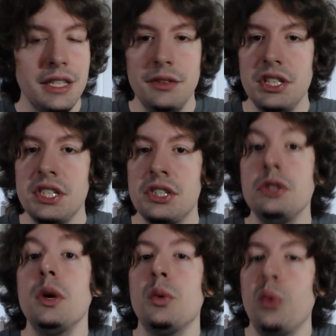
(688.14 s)
you know,
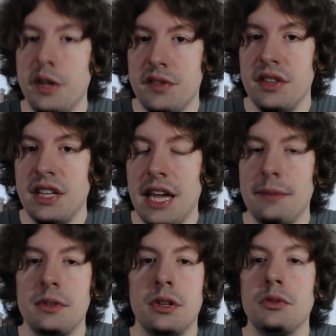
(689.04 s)
just do what works for the
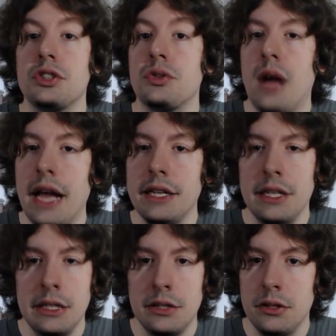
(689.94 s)
game. Don't try
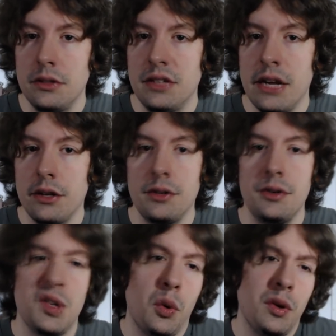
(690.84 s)
to include
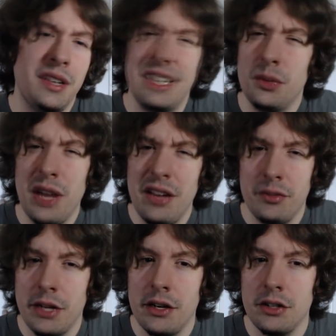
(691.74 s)
characters or get away
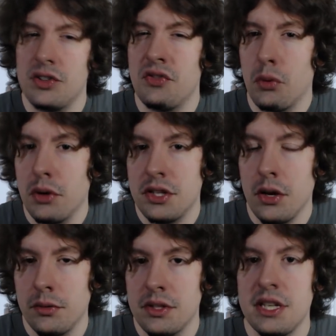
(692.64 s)
from characters for
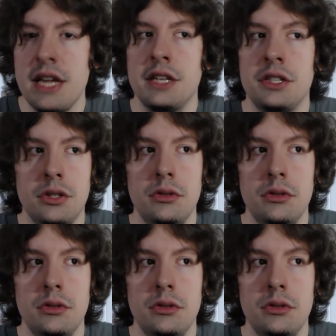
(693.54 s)
its own sake.